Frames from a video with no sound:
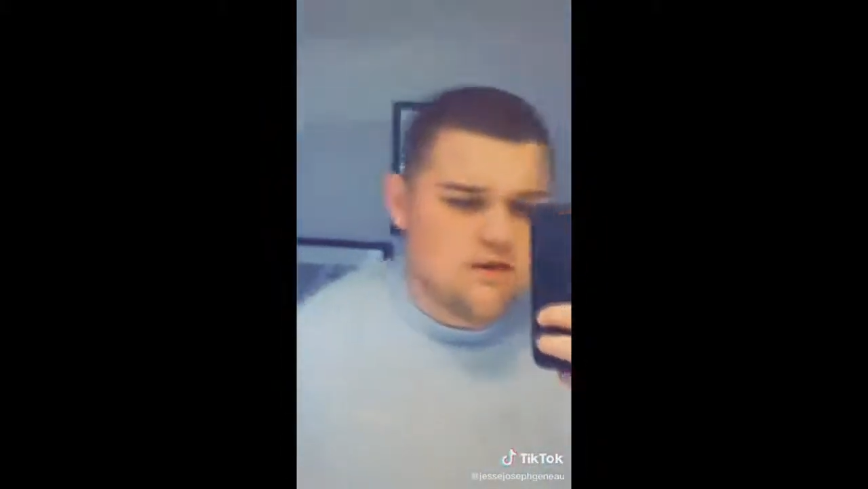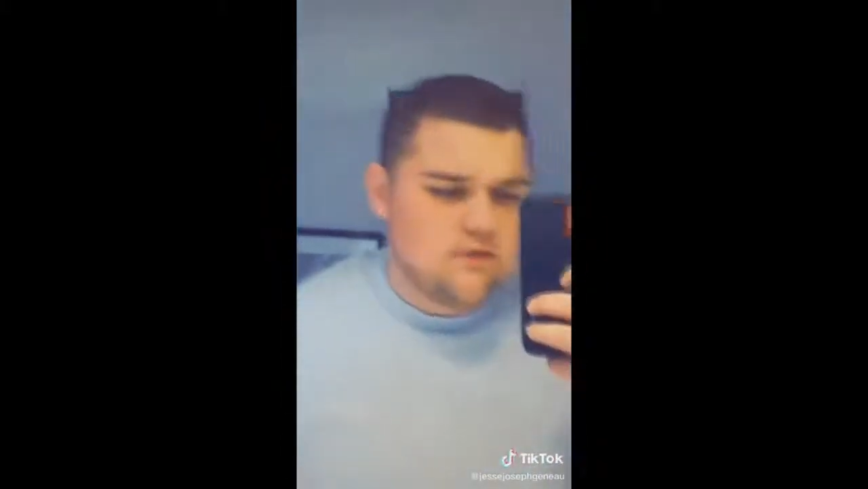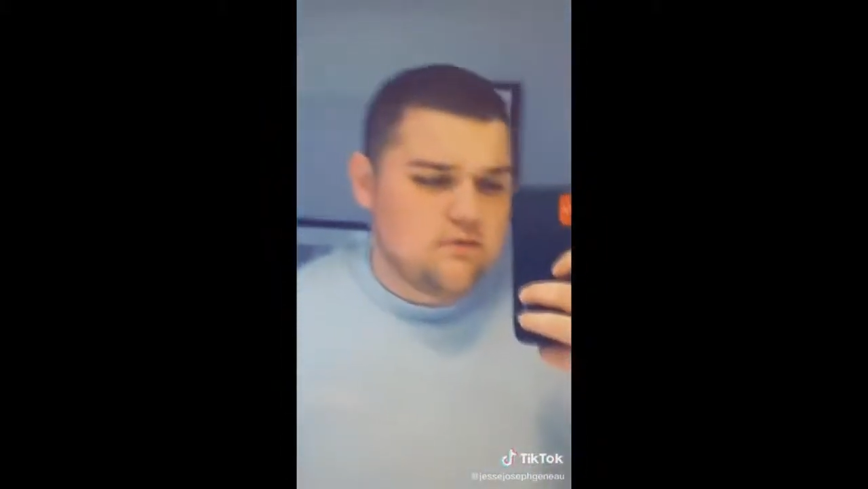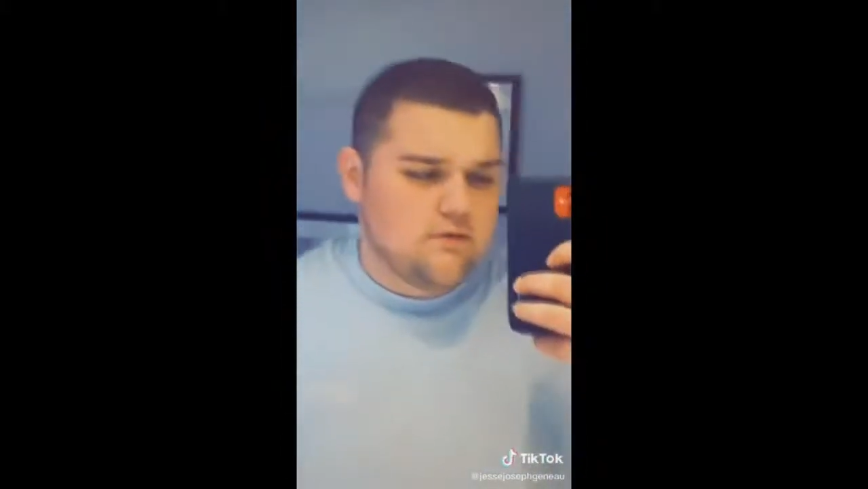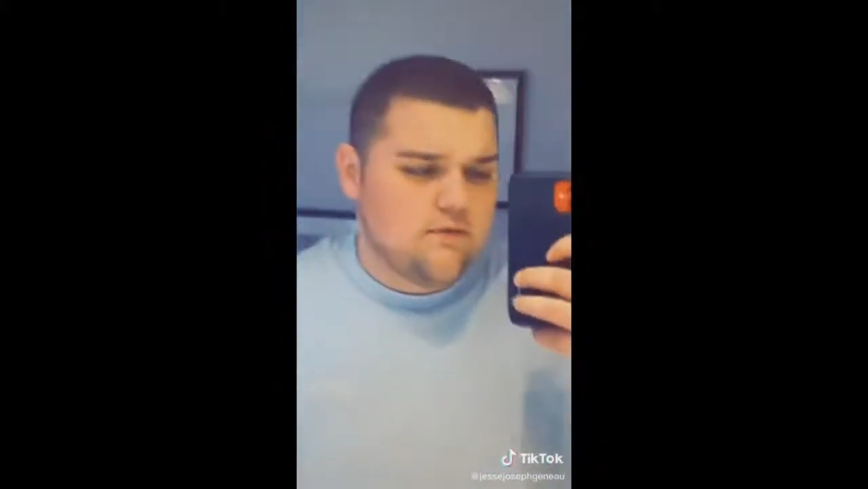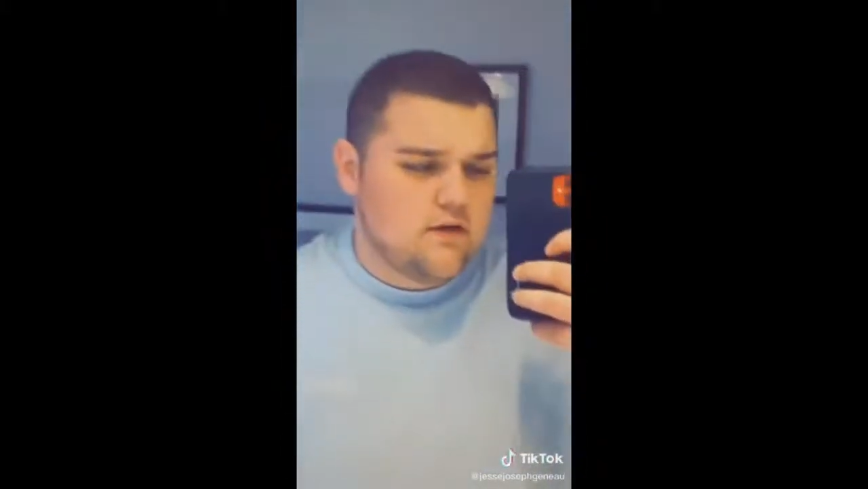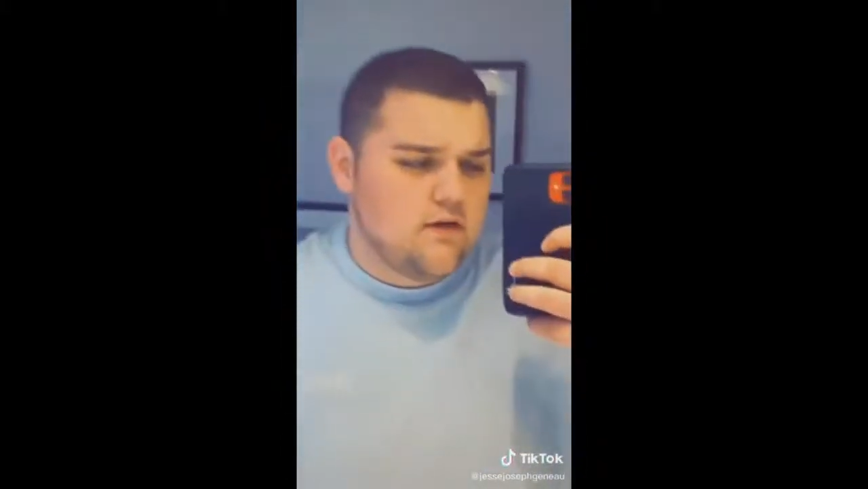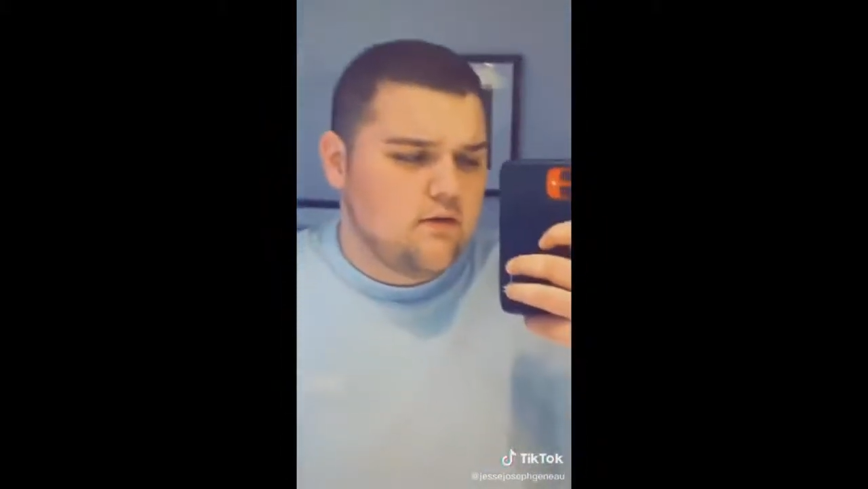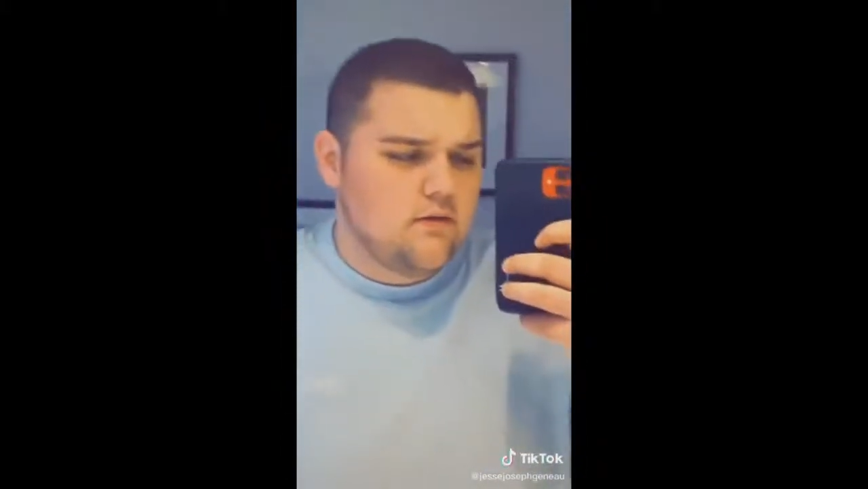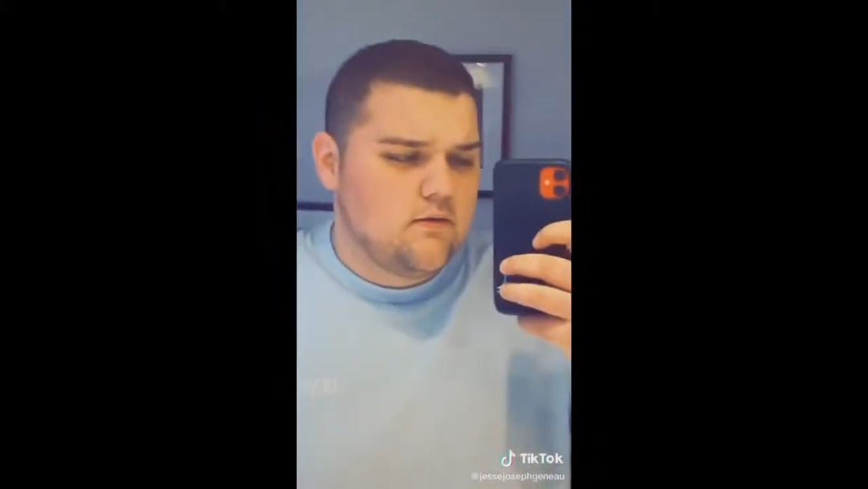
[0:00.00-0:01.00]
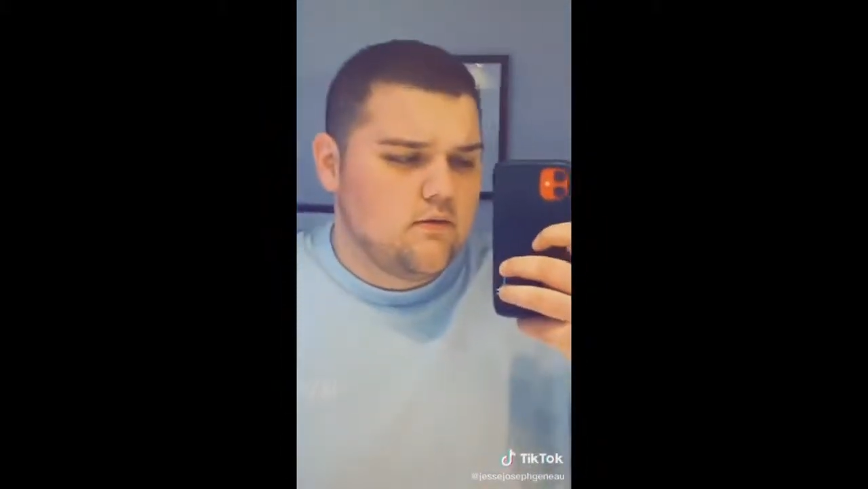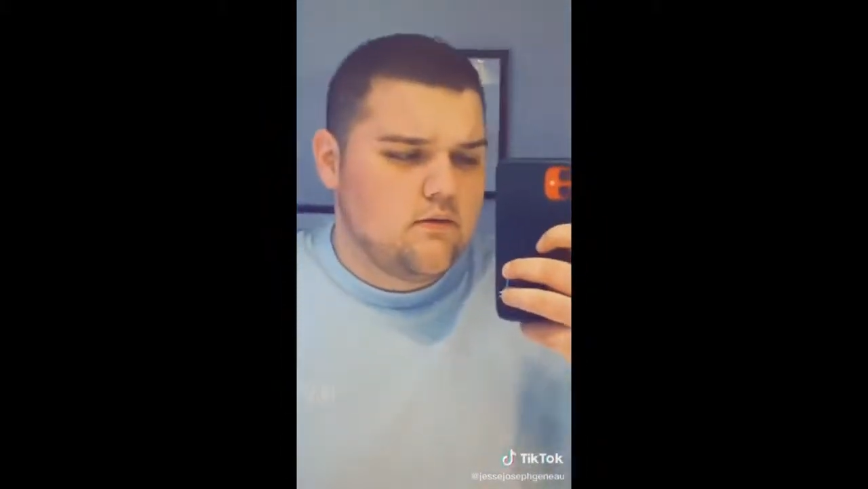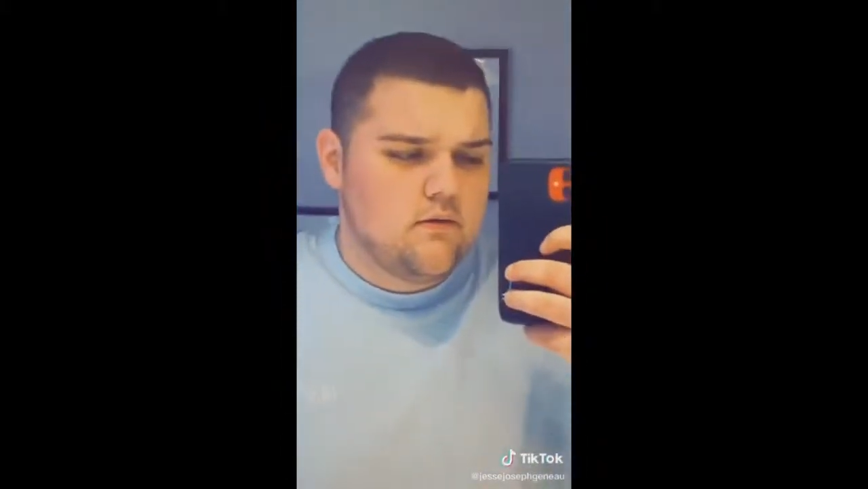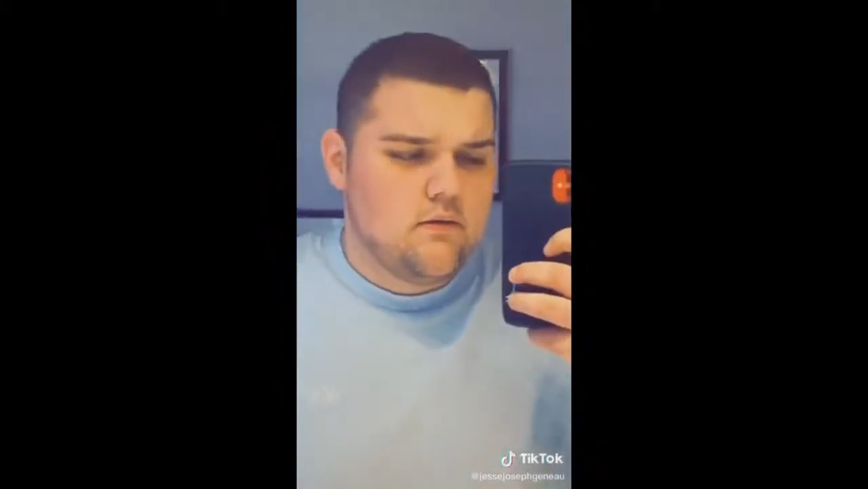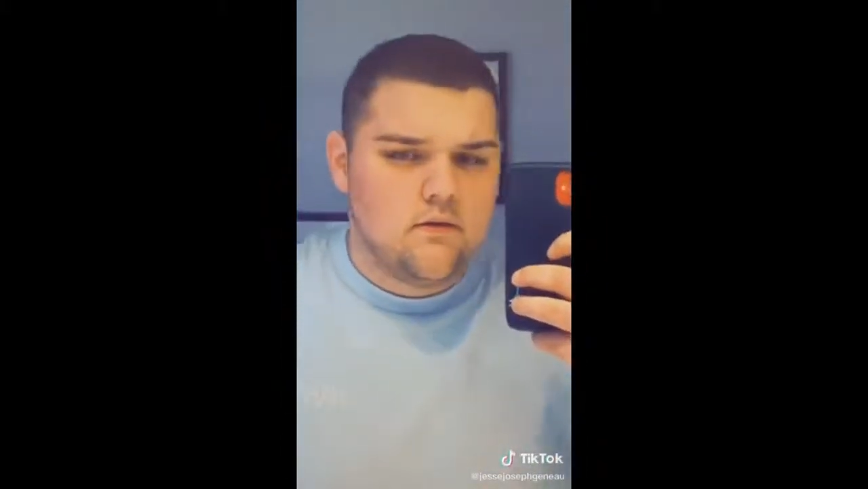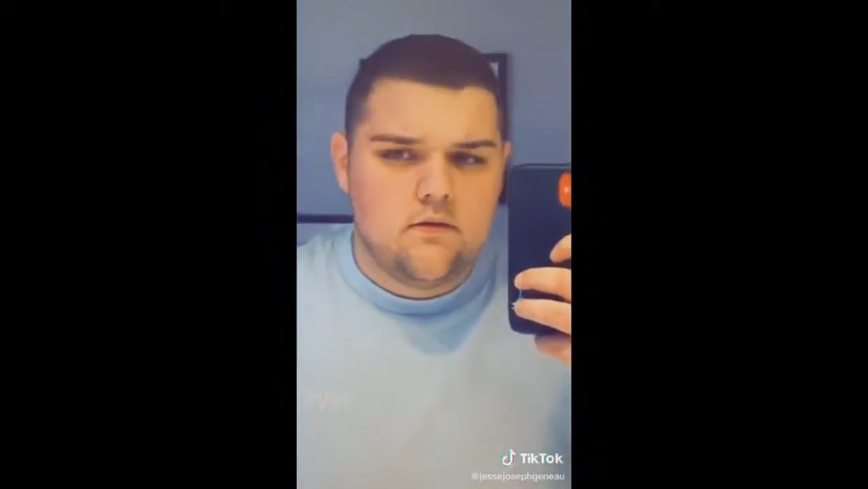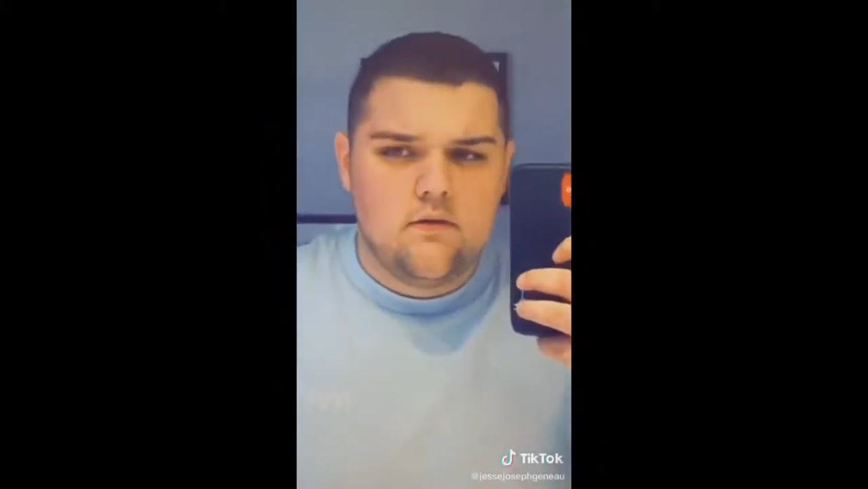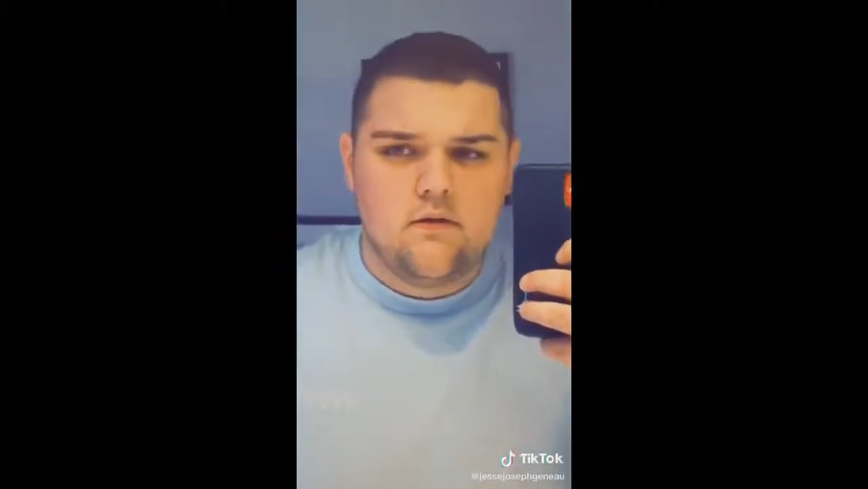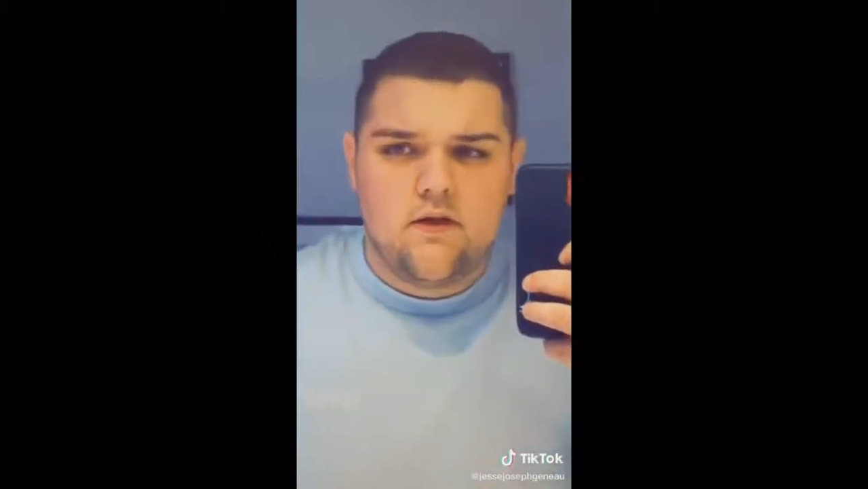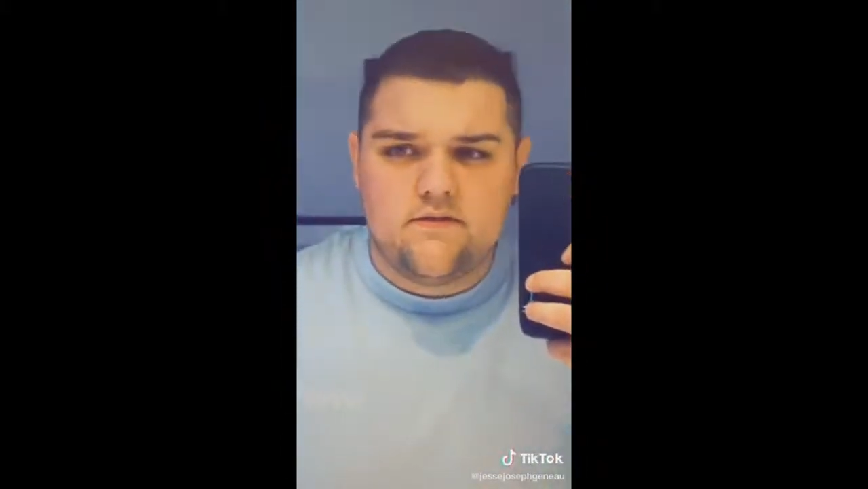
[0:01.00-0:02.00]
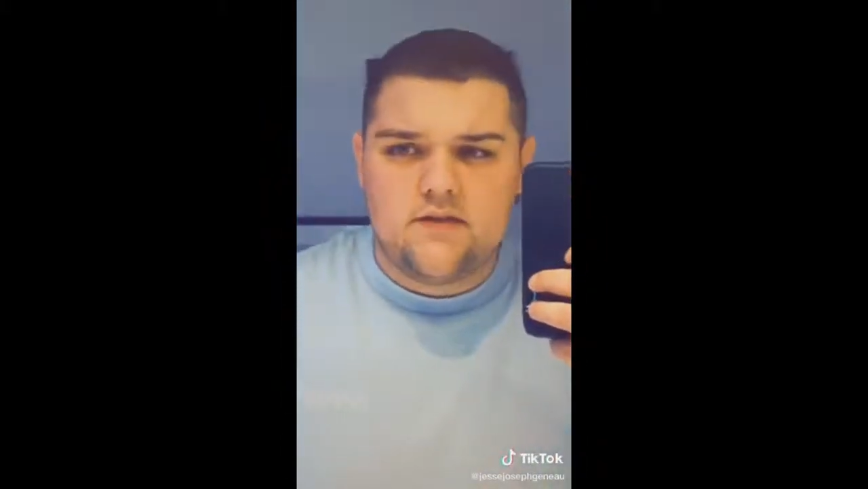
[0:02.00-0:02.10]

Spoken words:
this one's for you. If